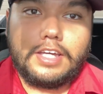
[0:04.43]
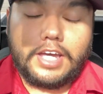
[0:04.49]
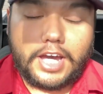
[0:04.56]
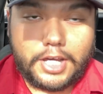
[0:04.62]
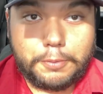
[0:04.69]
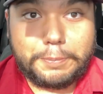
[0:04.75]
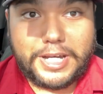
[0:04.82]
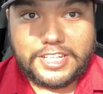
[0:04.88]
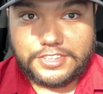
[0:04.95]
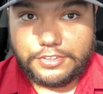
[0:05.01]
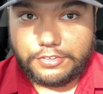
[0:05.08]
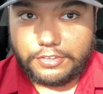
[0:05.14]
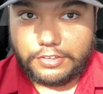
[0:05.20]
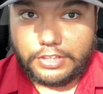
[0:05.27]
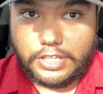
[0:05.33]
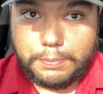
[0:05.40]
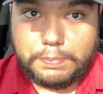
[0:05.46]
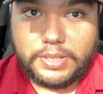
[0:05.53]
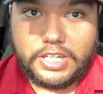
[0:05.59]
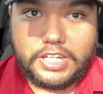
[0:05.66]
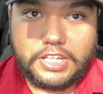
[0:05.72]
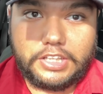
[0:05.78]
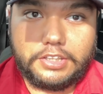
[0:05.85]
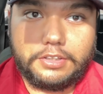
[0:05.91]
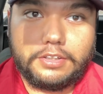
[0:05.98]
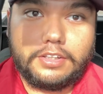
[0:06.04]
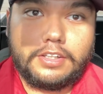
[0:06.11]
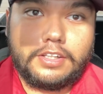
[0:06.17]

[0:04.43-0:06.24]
how to pass your EPA